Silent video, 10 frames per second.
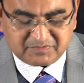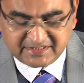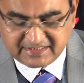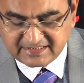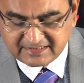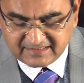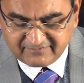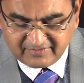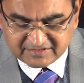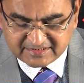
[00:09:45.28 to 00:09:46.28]
obtaining
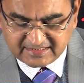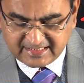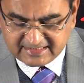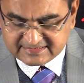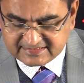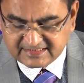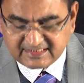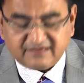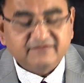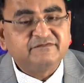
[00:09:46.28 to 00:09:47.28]
functionalized
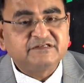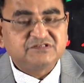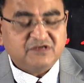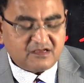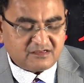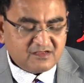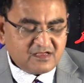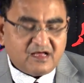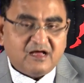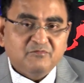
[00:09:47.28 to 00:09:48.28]
uh, feedstock
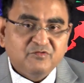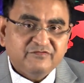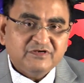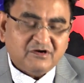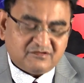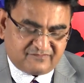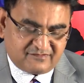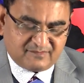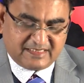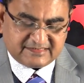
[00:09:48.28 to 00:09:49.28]
uh, moving on
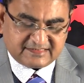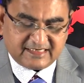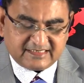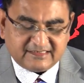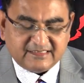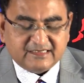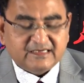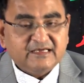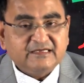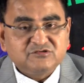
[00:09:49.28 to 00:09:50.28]
from acetylene
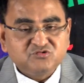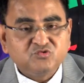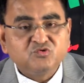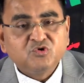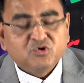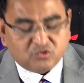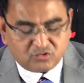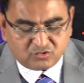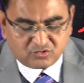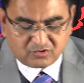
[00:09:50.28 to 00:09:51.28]
uh, to
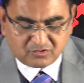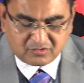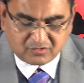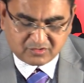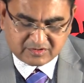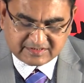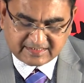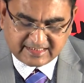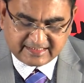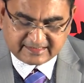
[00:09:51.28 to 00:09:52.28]

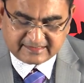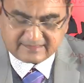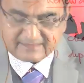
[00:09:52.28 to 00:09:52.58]
ethylene.